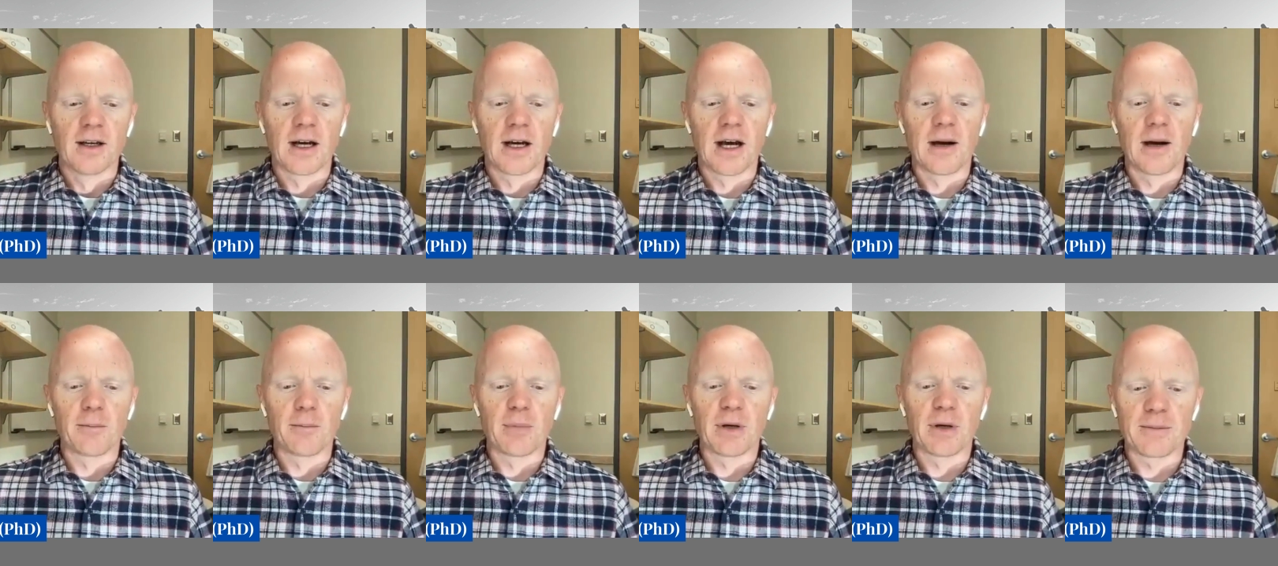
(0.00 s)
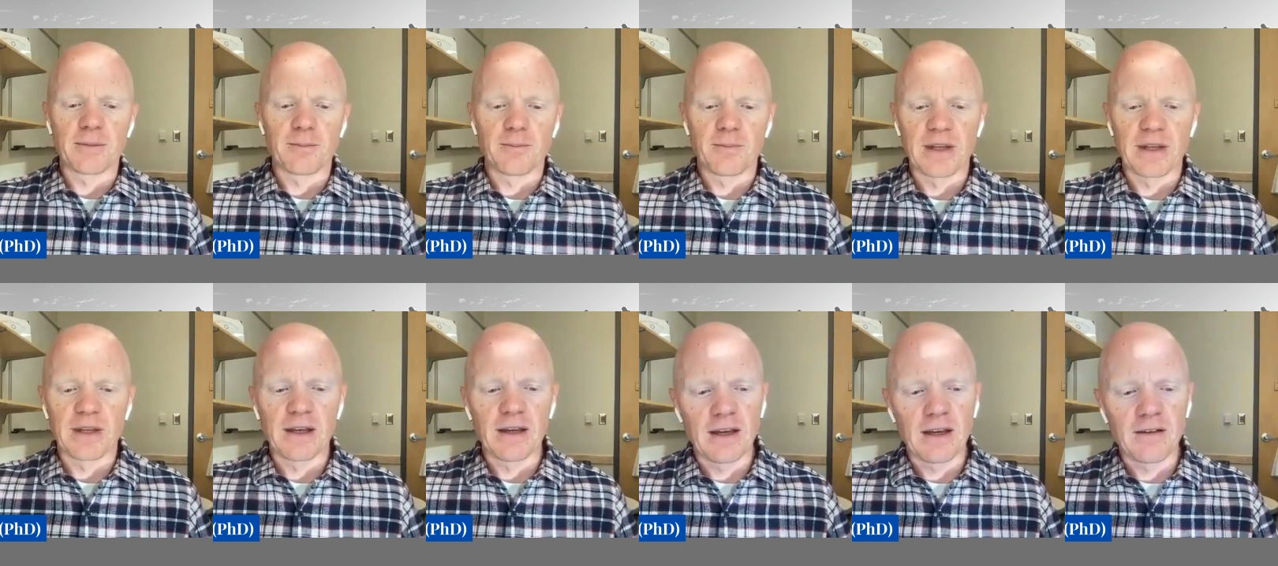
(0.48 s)
But
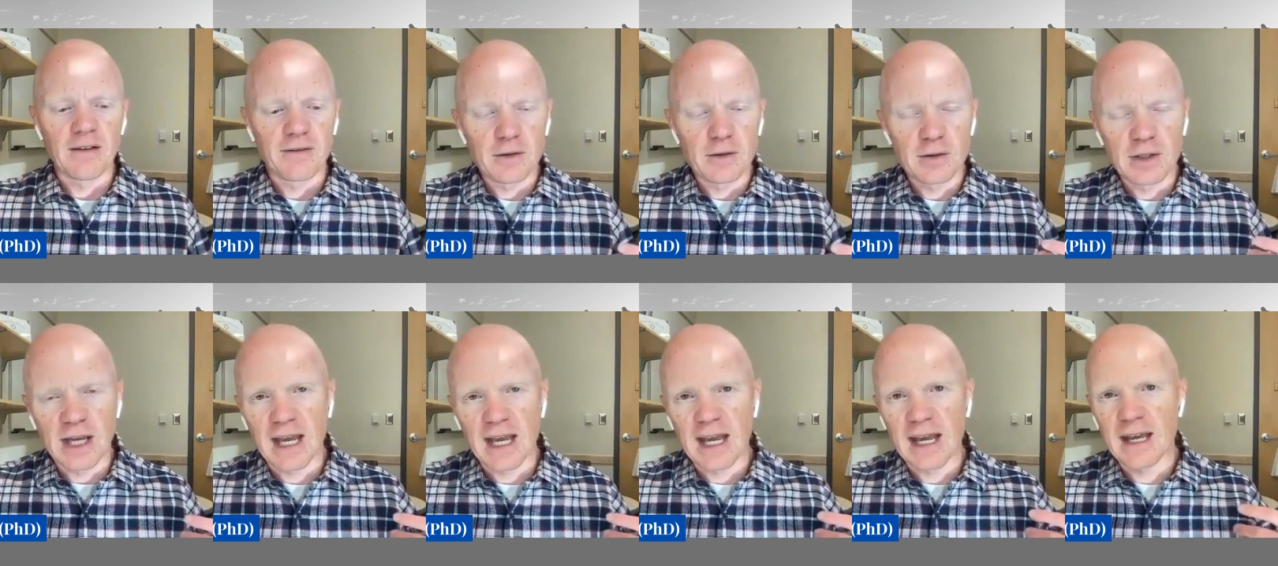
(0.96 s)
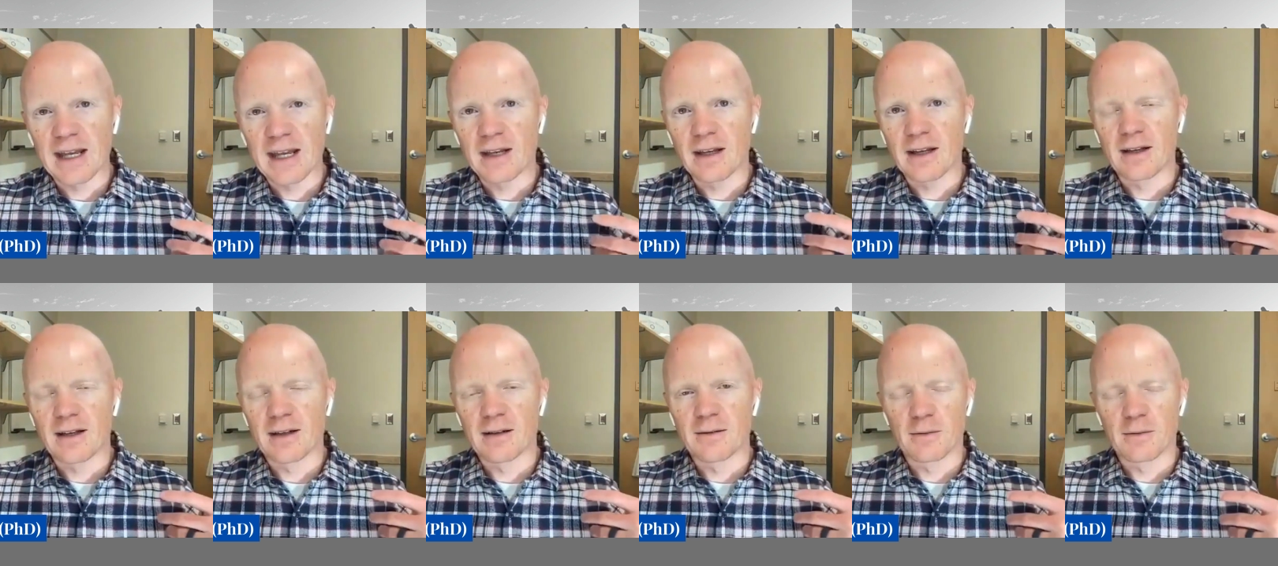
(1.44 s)
if you
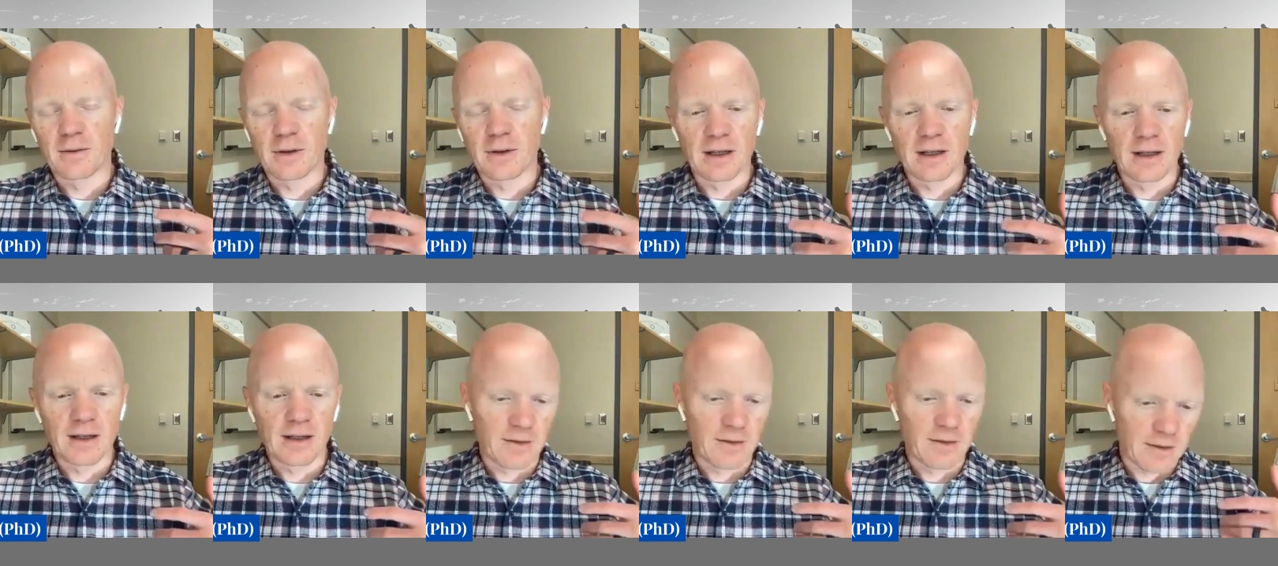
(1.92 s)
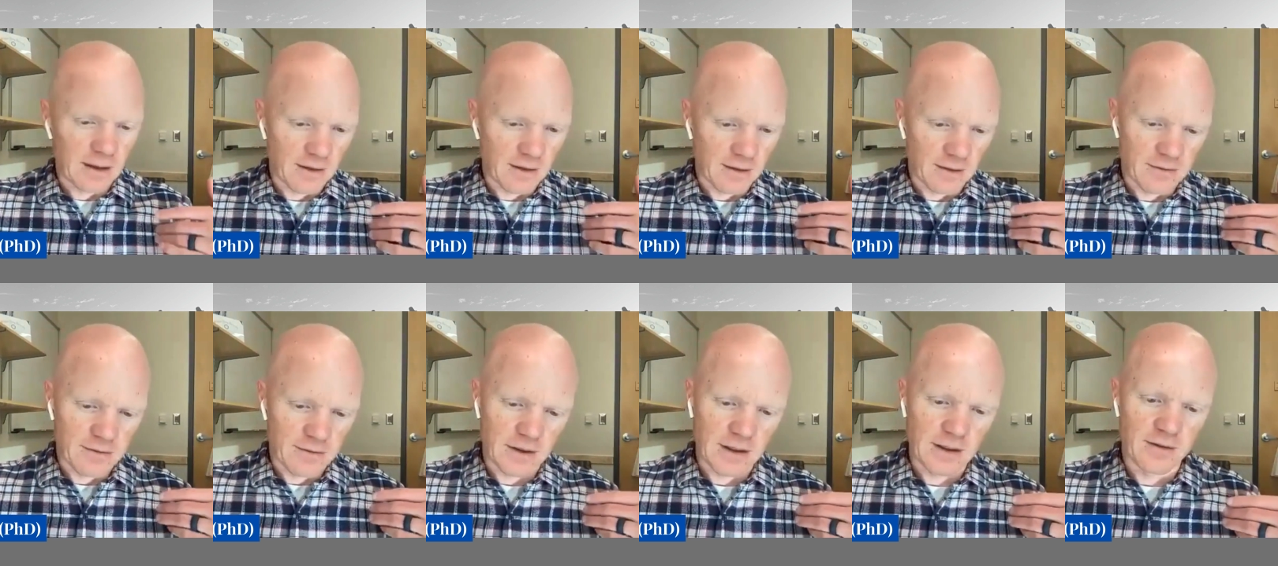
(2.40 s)
can,
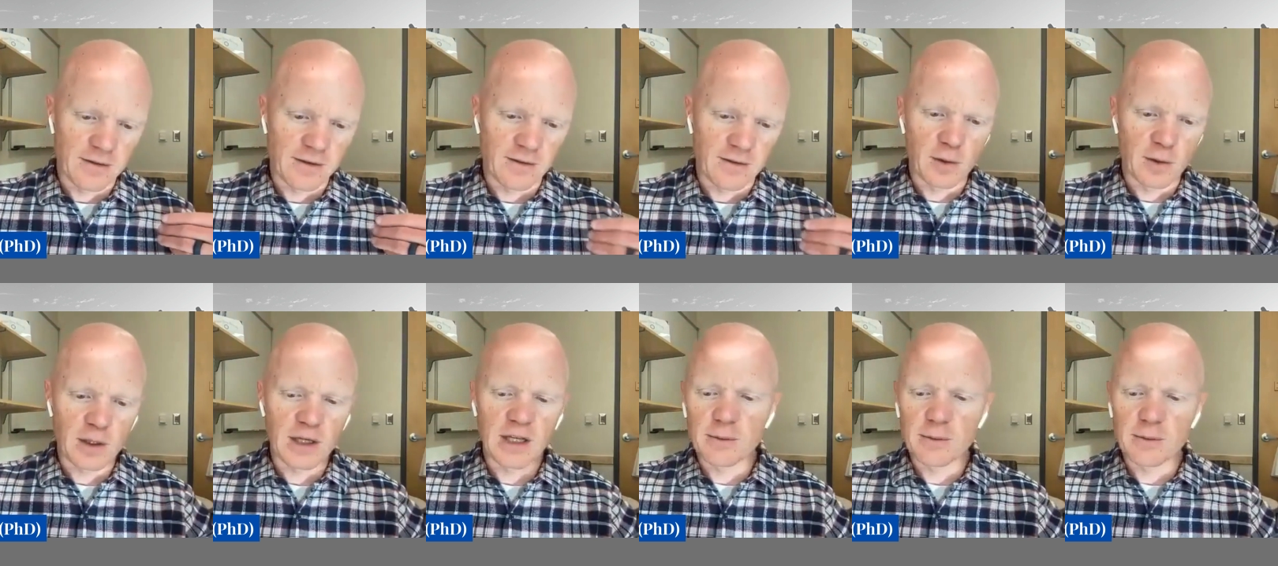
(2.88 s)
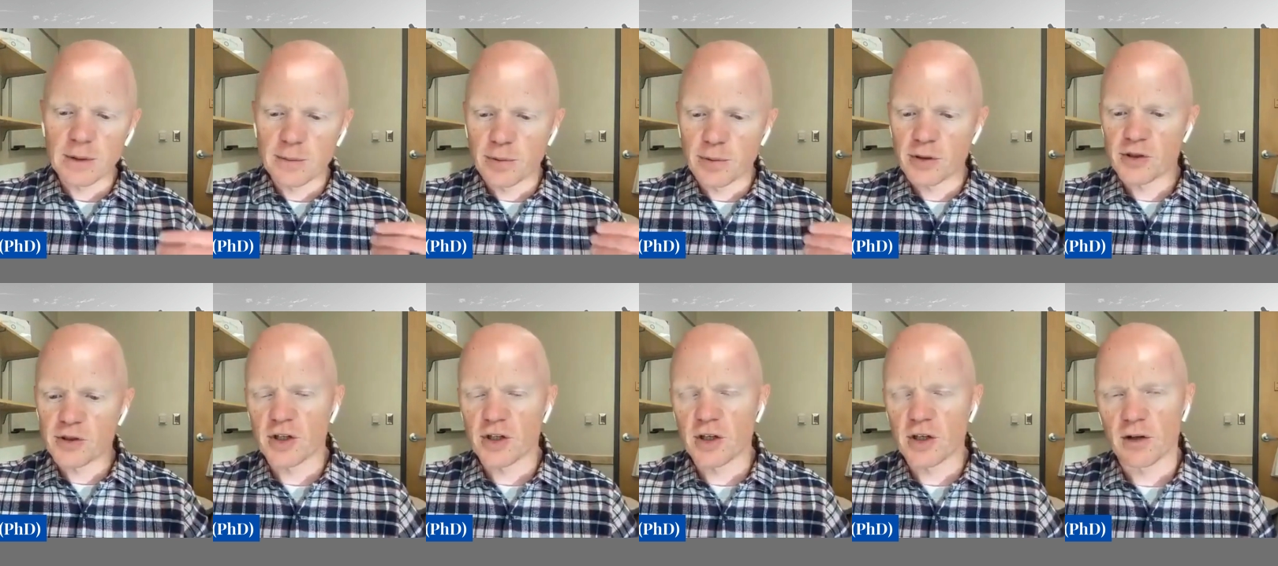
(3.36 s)
if we can be
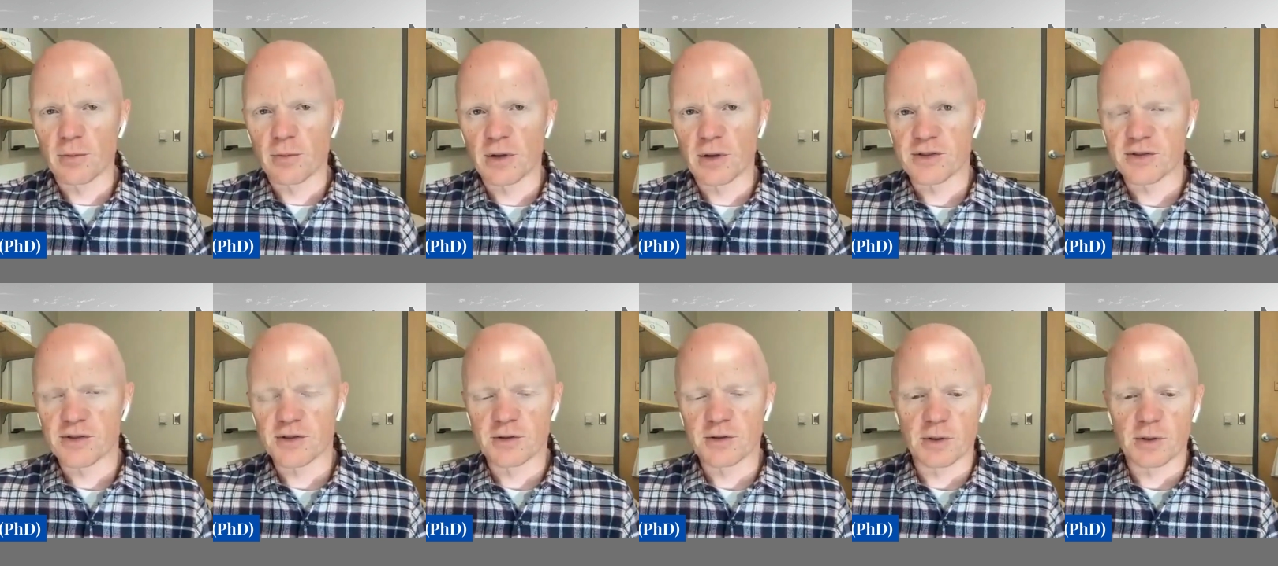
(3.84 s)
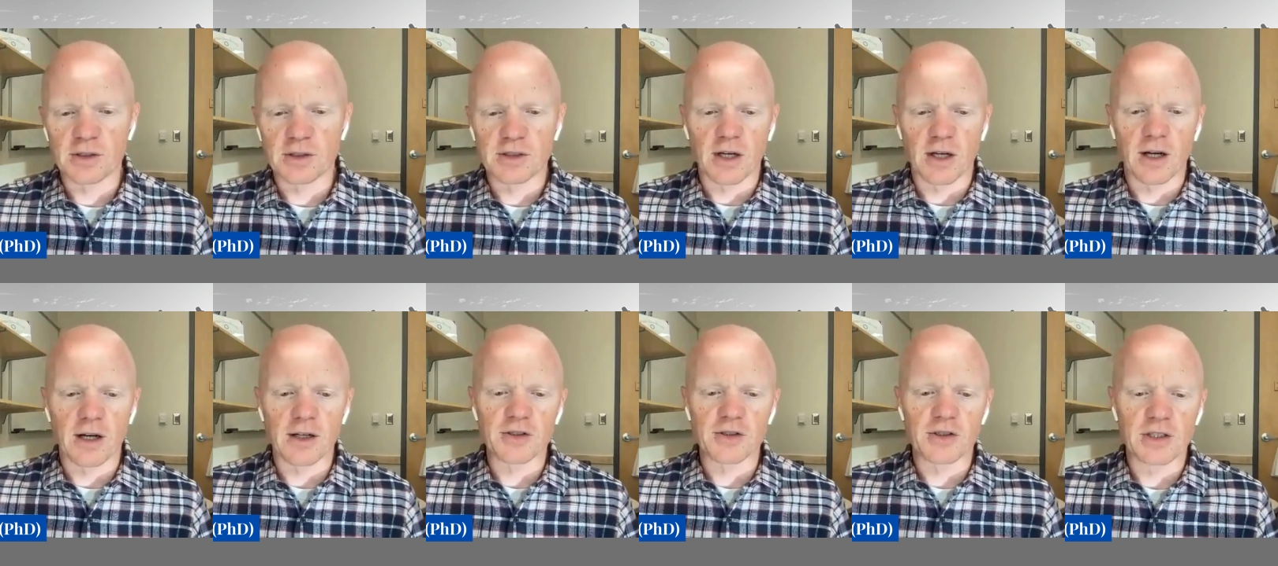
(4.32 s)
pushing our muscles to
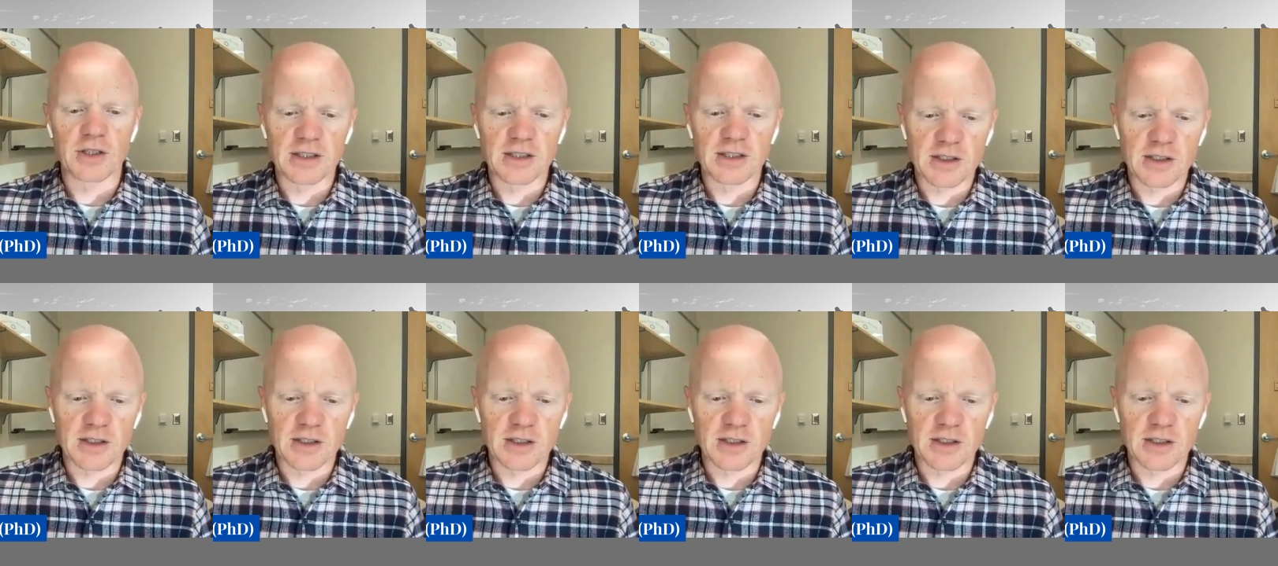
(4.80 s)
exhaustion,